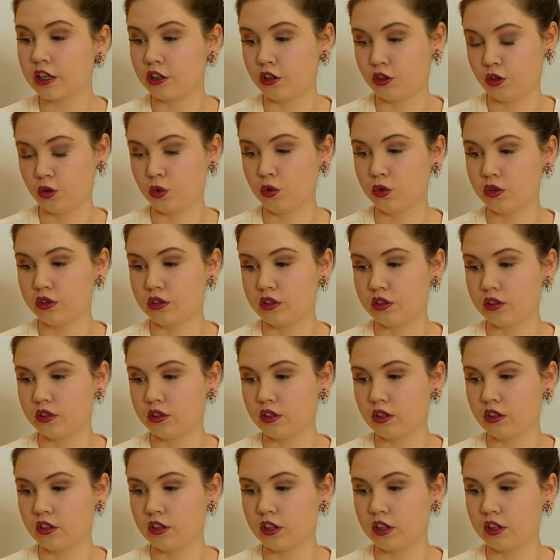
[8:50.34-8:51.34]
I thought
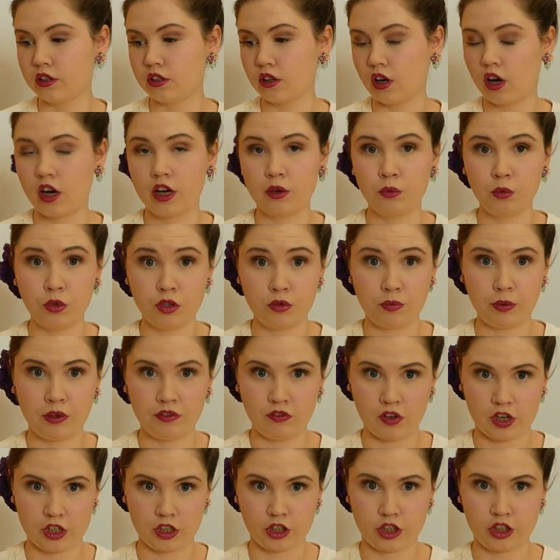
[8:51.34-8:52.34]
that I would be
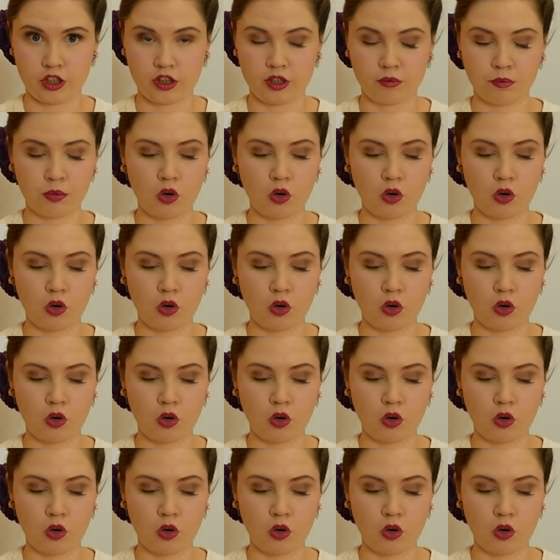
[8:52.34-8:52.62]
varnishing the